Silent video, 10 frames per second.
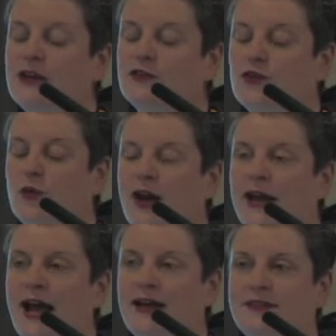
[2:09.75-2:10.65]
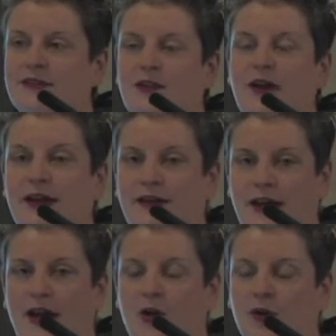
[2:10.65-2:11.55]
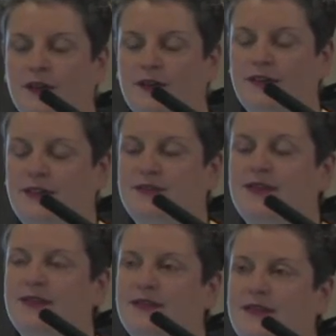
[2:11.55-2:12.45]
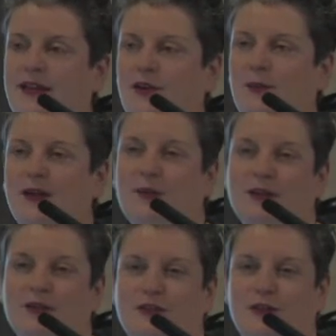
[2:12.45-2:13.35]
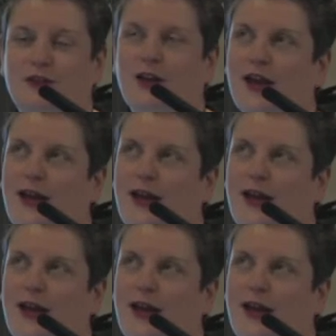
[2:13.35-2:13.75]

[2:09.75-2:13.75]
So I asked her, I had all the, the scenes set up, and I wanted to,